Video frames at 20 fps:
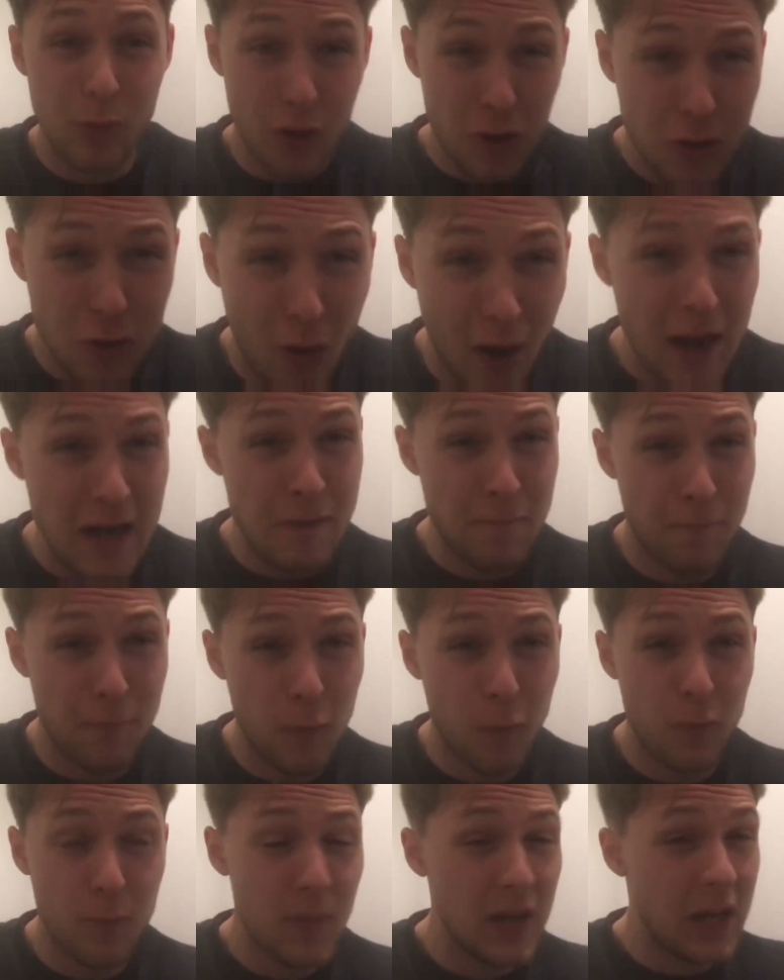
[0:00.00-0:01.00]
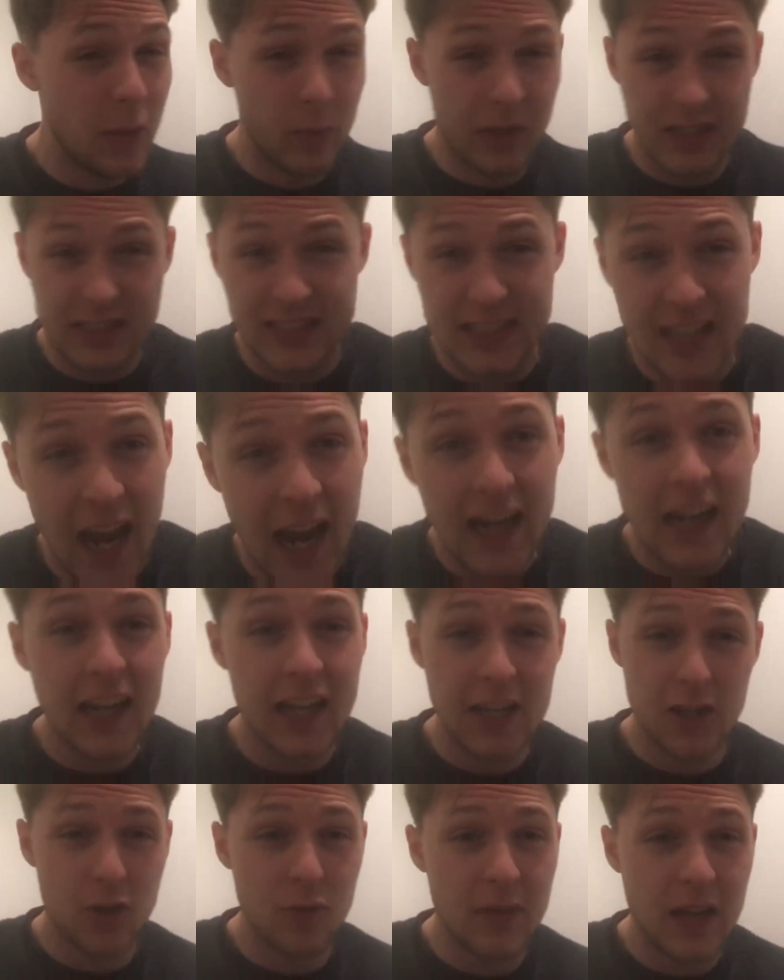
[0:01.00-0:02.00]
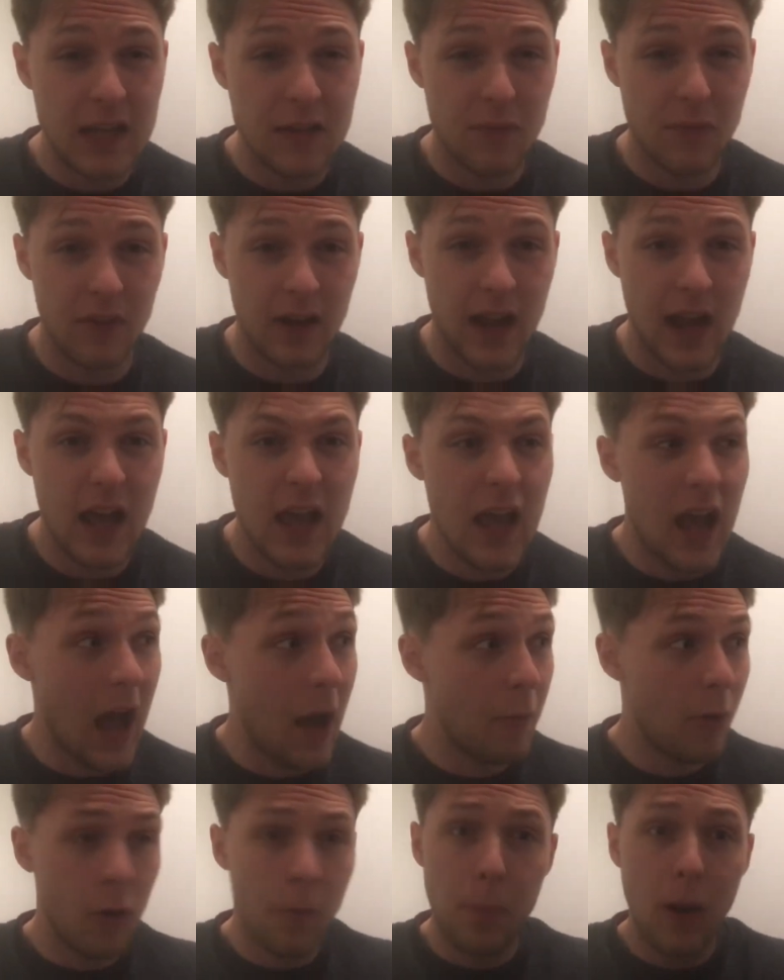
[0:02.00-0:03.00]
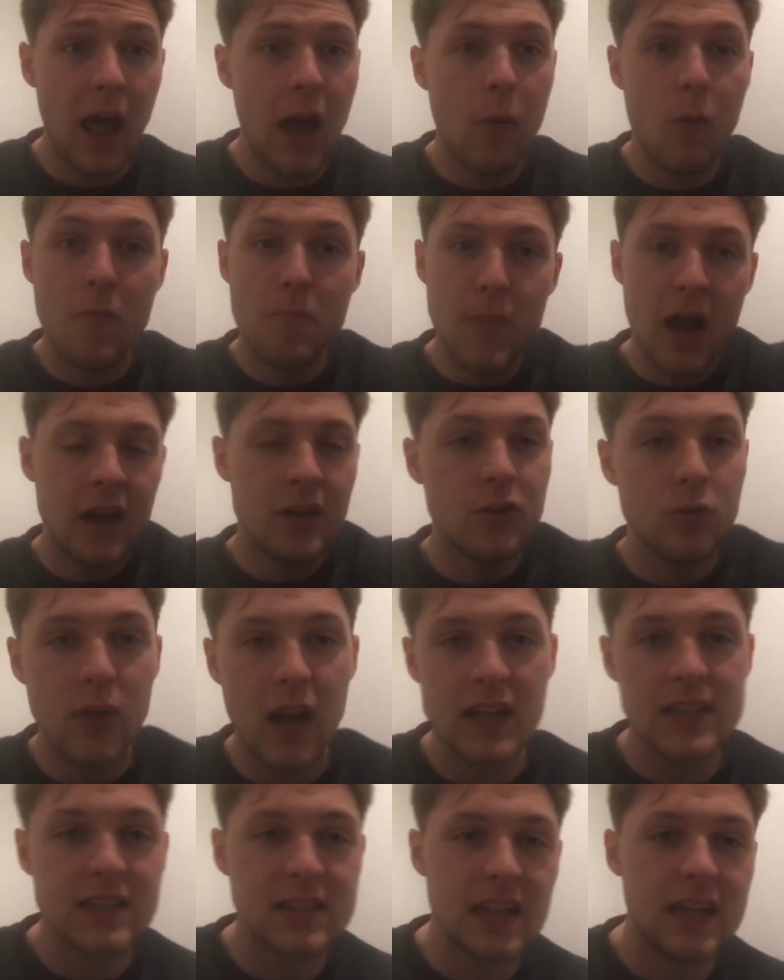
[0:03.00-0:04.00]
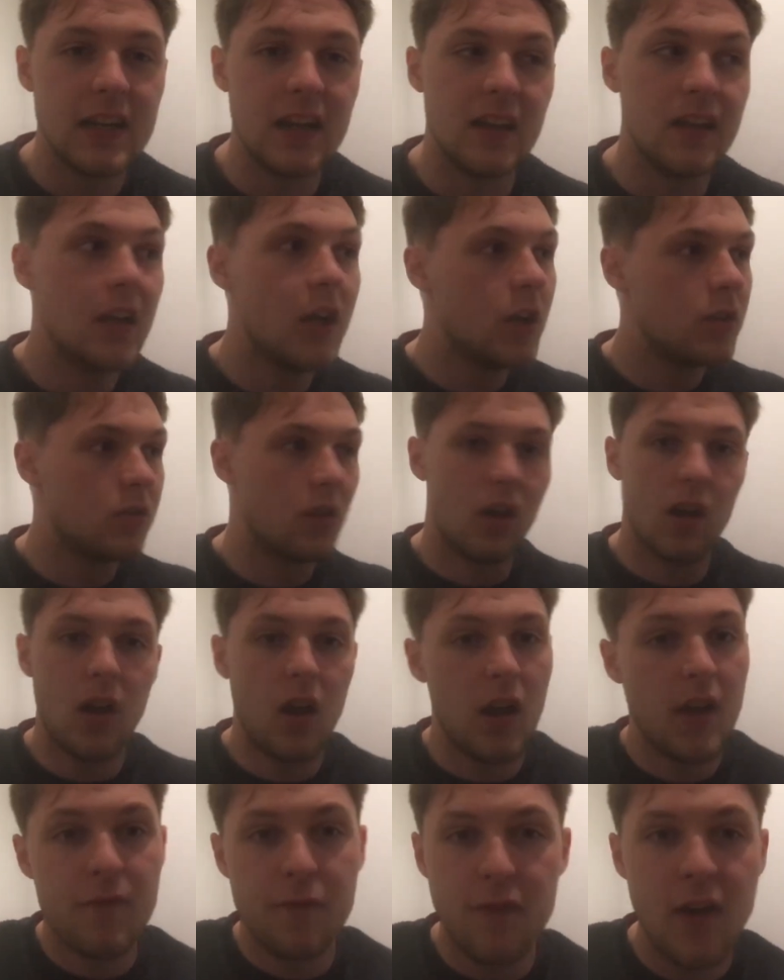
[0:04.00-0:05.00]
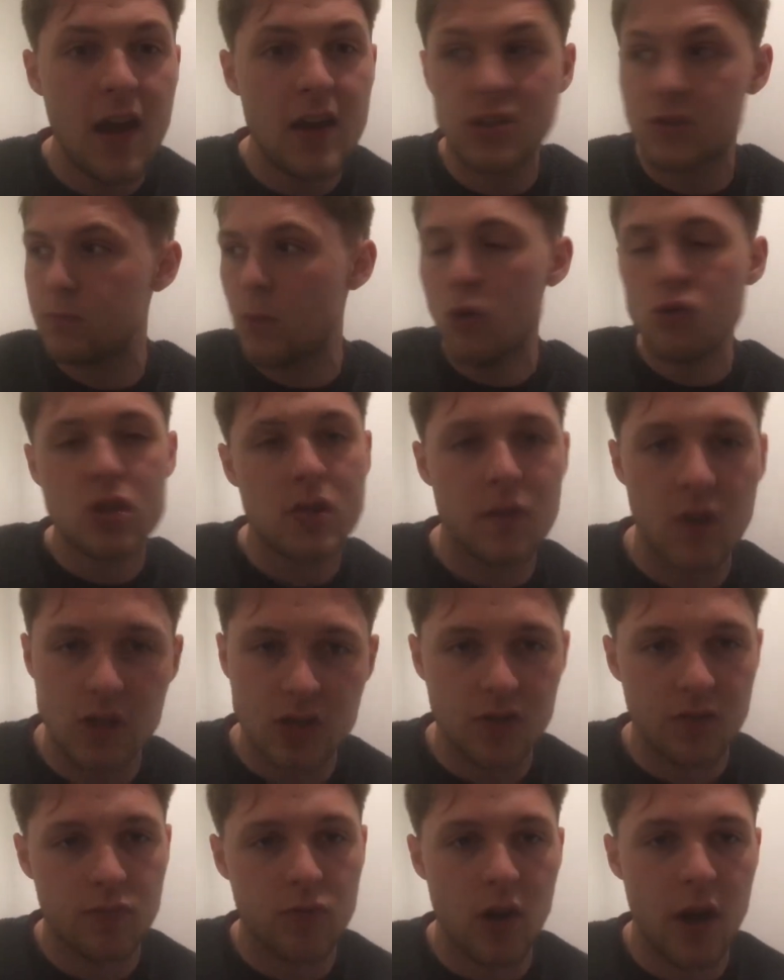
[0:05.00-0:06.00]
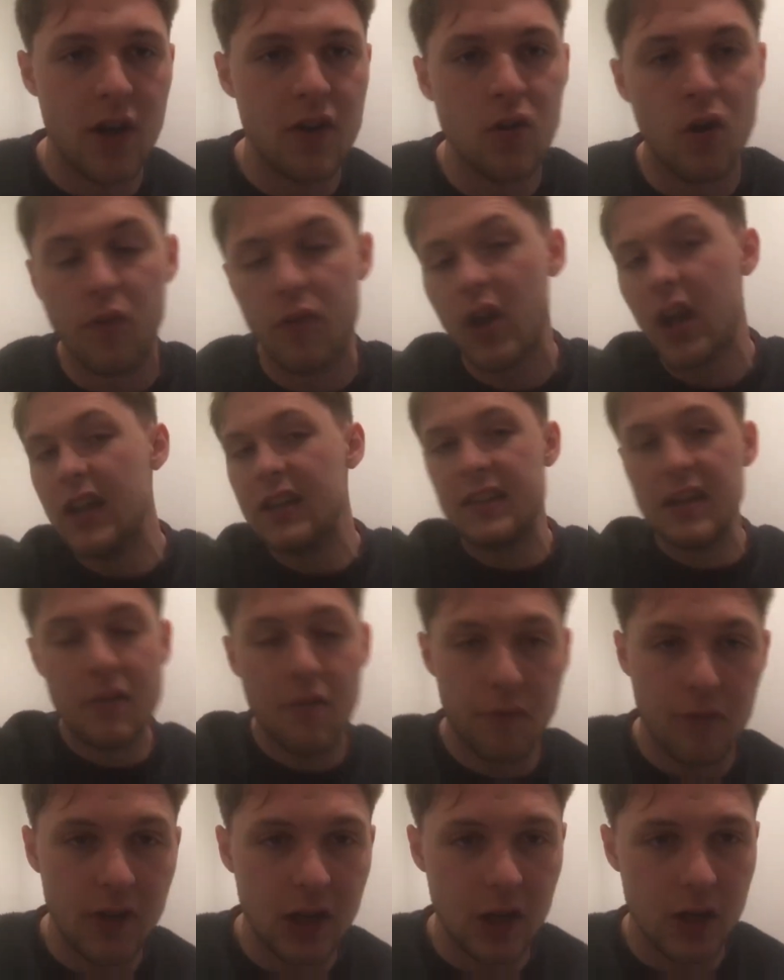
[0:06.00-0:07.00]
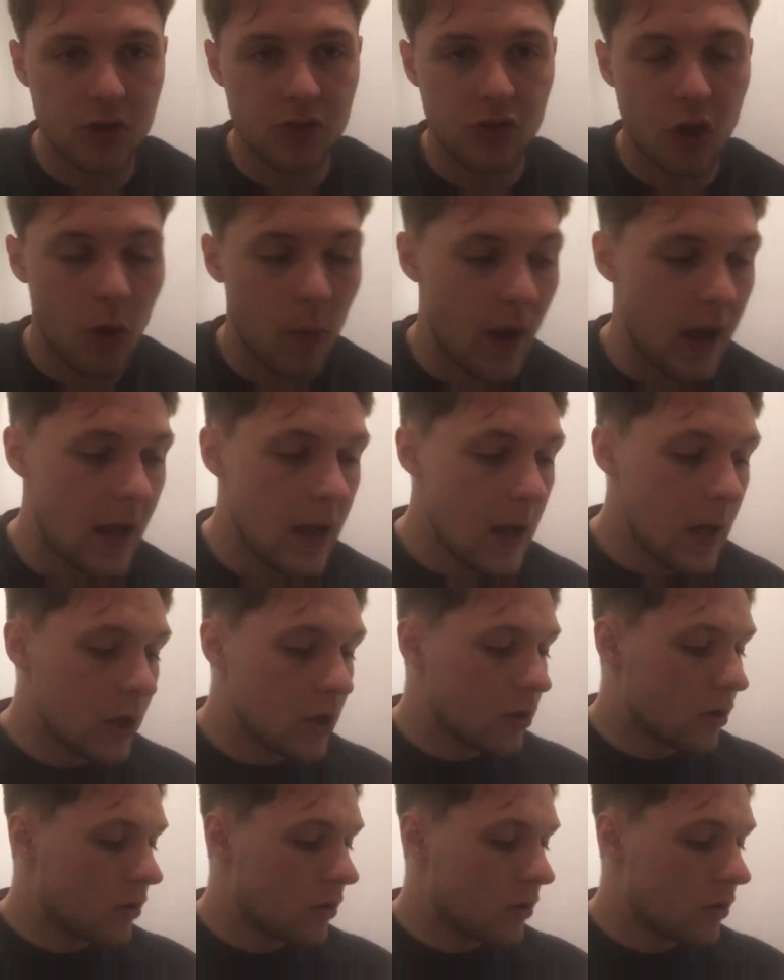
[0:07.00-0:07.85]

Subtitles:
on the 94th minute with a technique you need for that, and when a player with Manuel Lanzini, that in fairness most of us have written off, didn't think could do it,